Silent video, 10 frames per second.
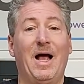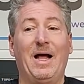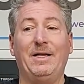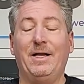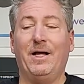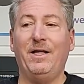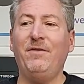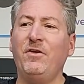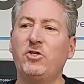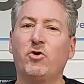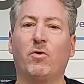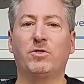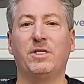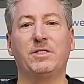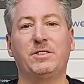And EV
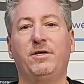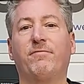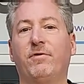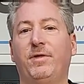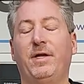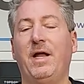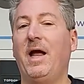charging is different than